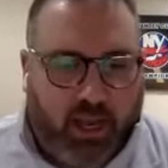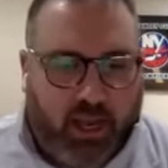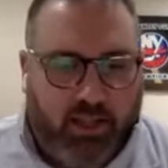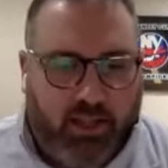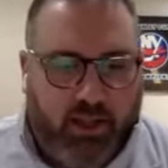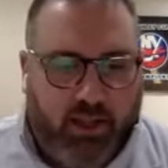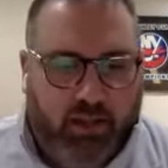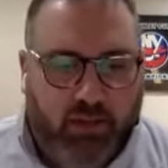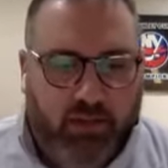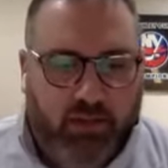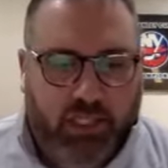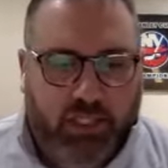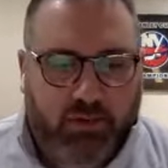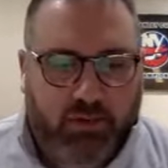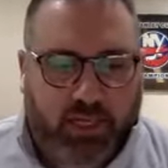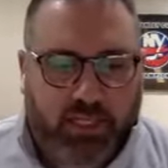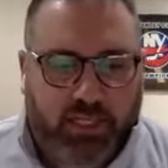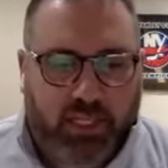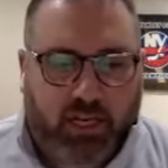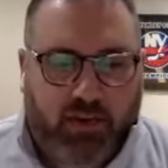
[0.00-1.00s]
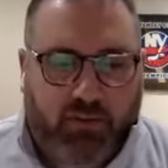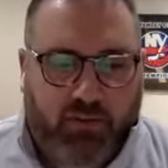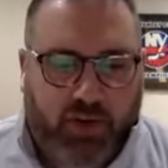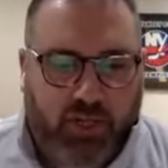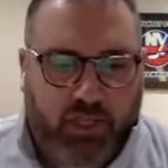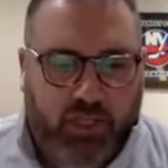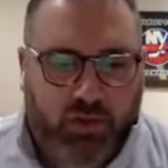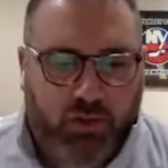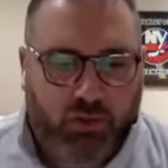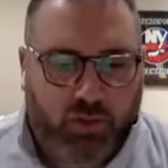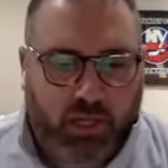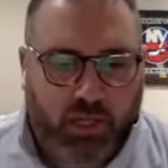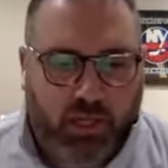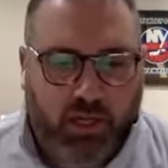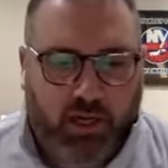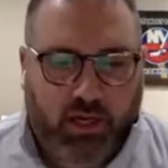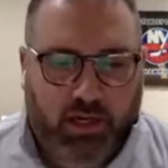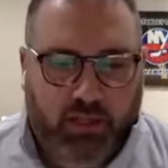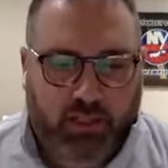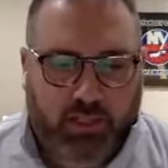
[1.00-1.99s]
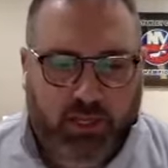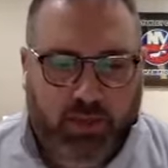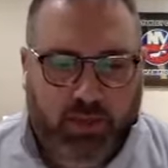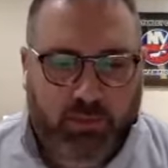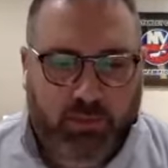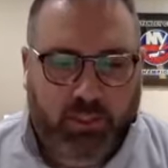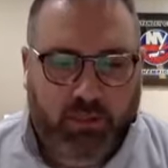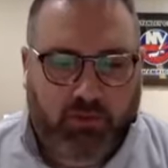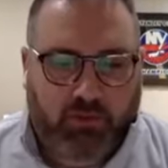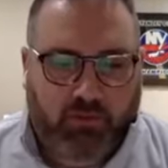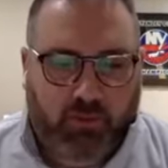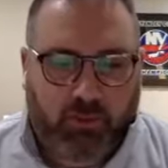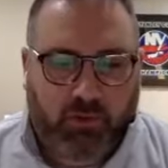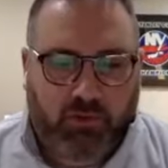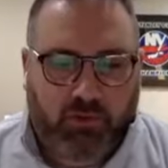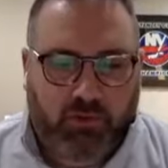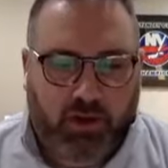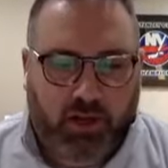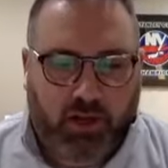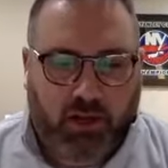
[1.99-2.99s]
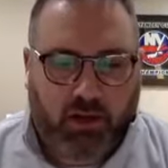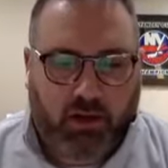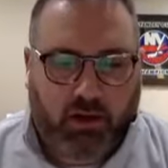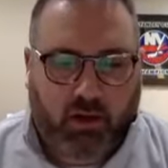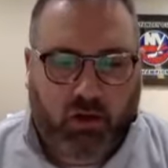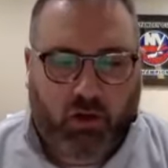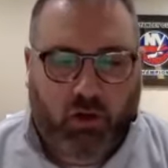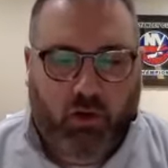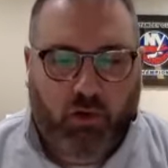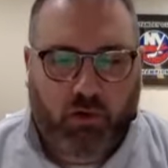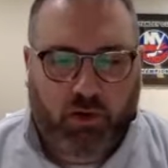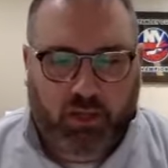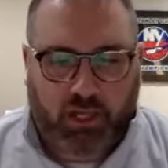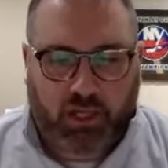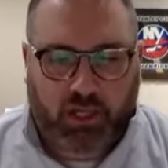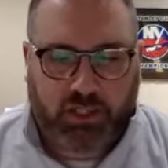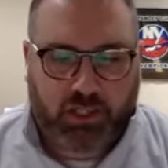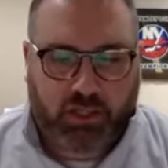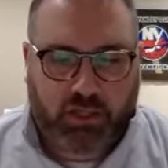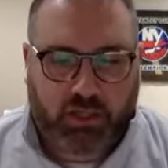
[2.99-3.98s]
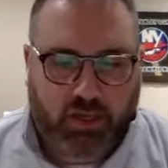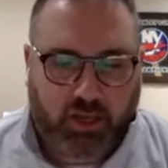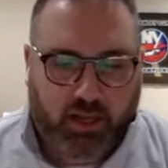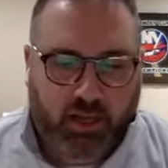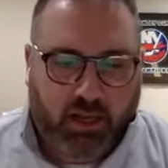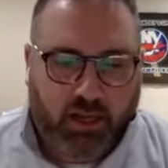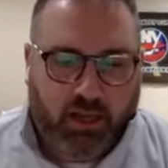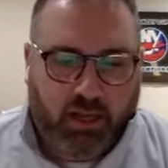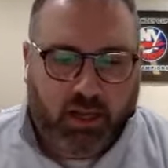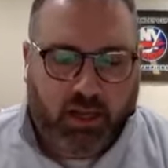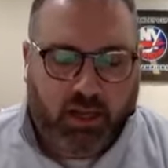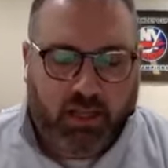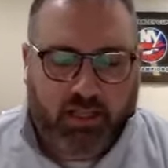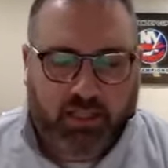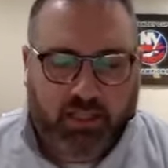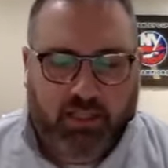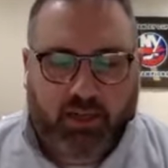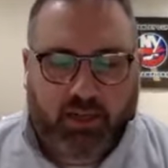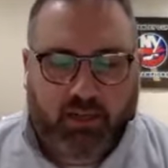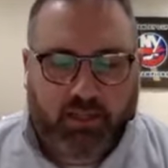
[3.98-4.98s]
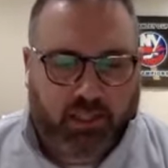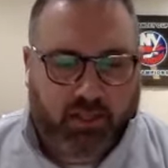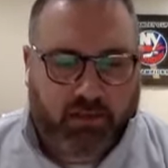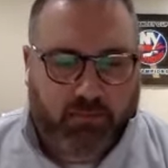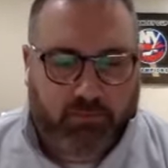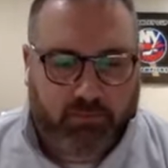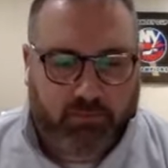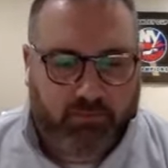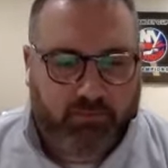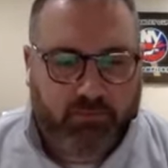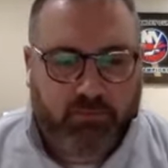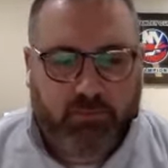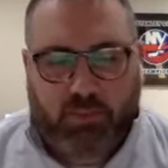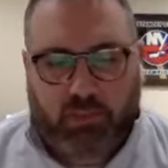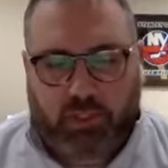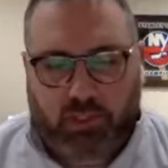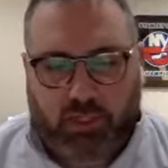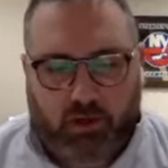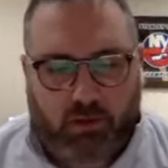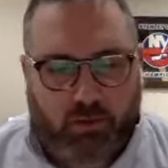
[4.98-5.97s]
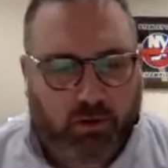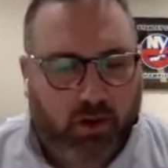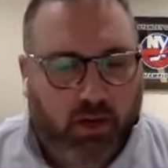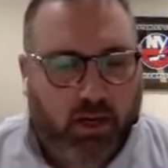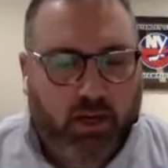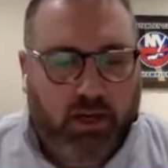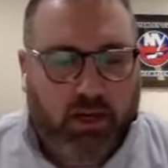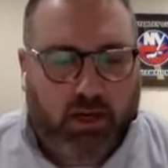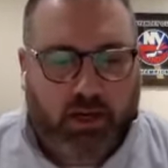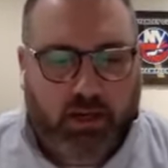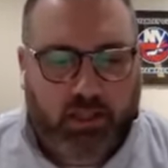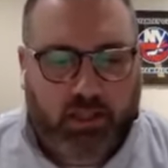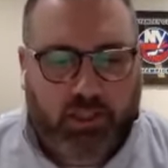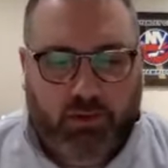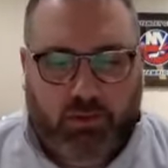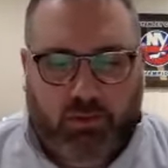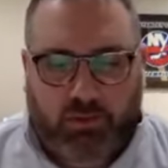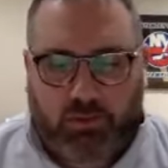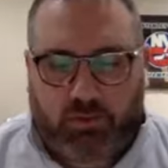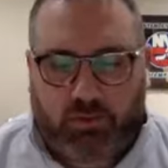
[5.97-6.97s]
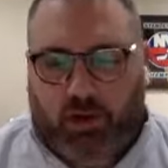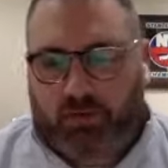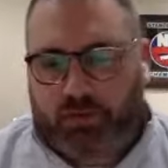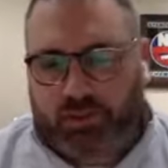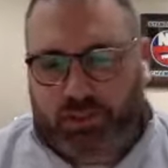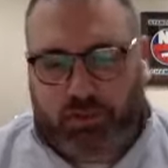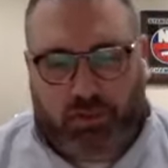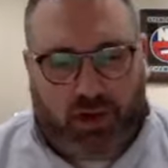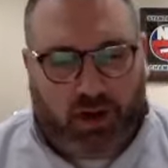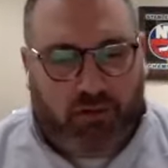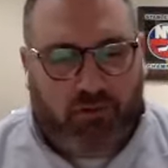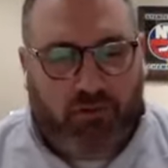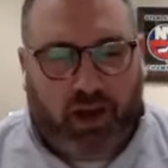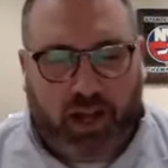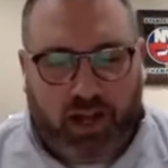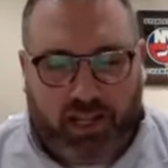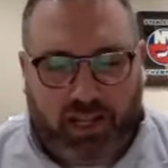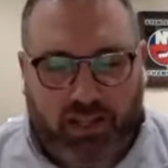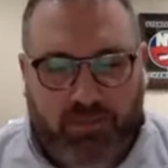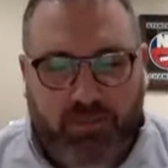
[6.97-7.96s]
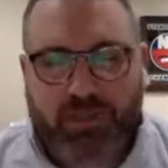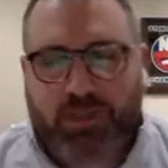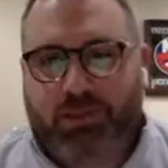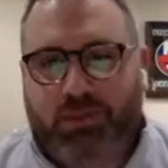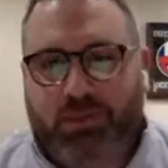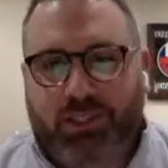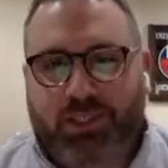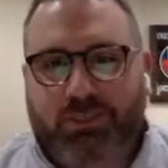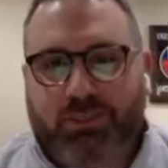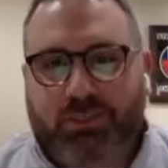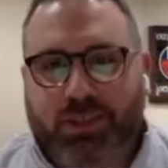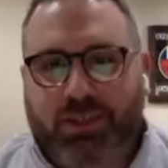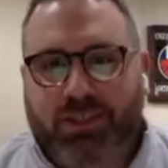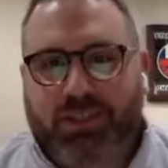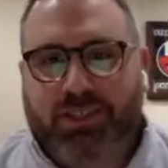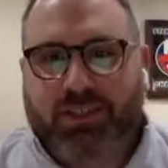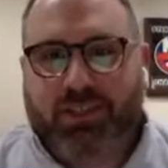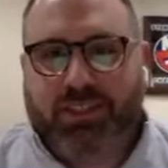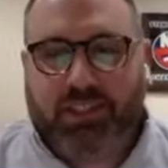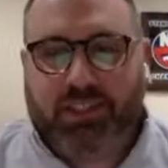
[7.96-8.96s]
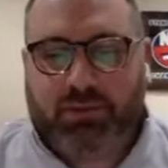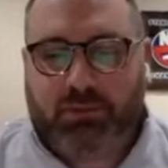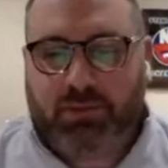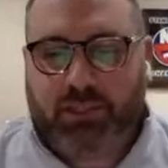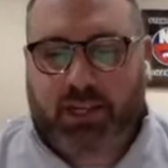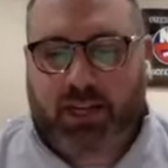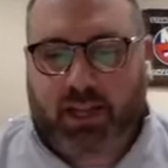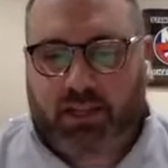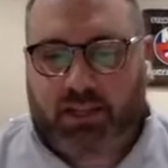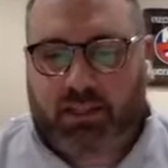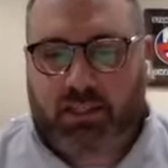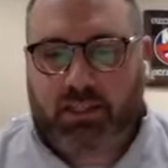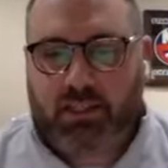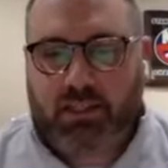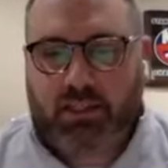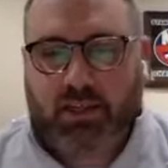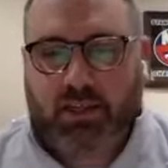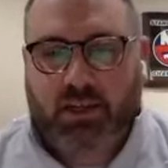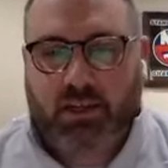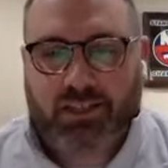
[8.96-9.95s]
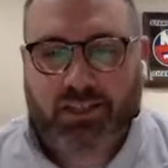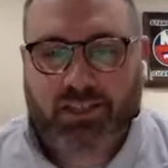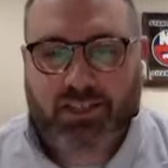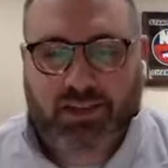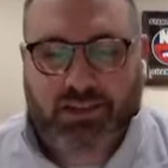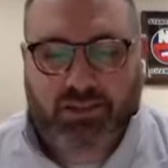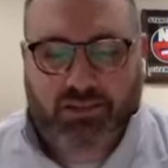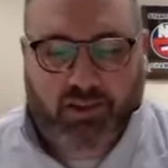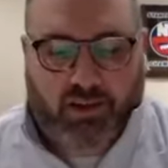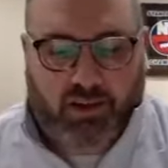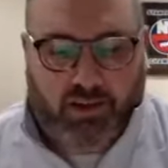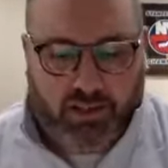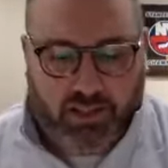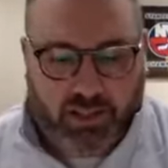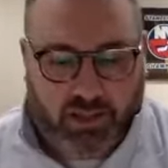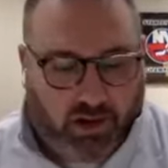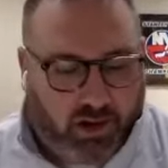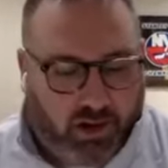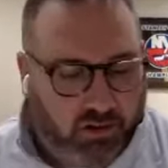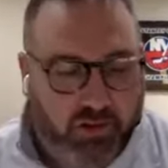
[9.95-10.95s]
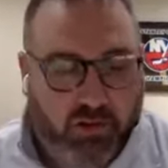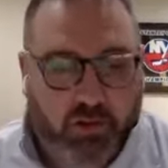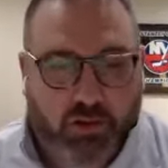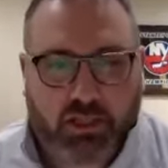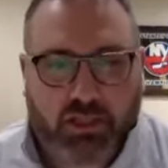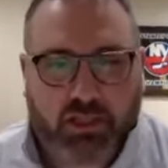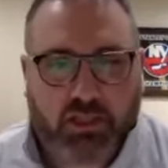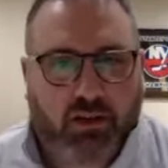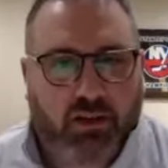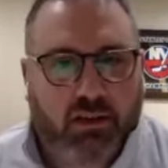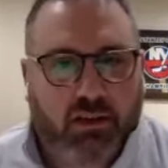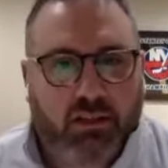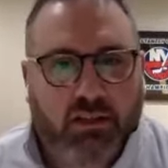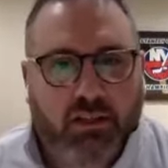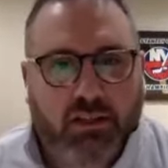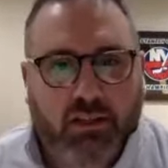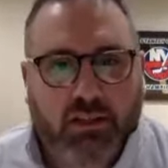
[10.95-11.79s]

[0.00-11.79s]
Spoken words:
And the other is to identify two key concepts from your reading on correlation and discuss them. So obviously we're not writing them, so we'll just be discussing them today. Sahar, if you want to start.